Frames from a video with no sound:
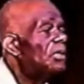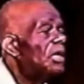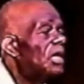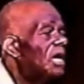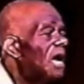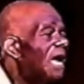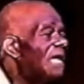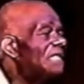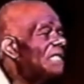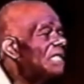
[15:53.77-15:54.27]
the
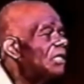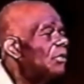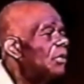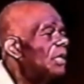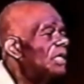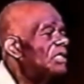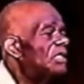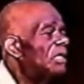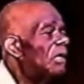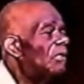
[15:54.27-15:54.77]

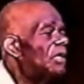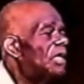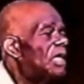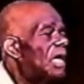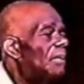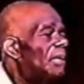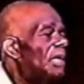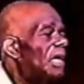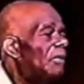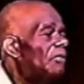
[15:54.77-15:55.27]
consequences of the
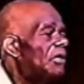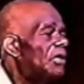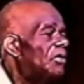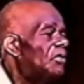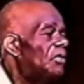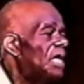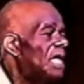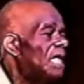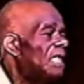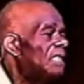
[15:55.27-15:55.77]
coming of the
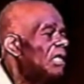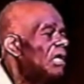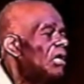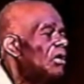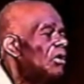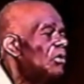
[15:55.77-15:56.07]
Greeks,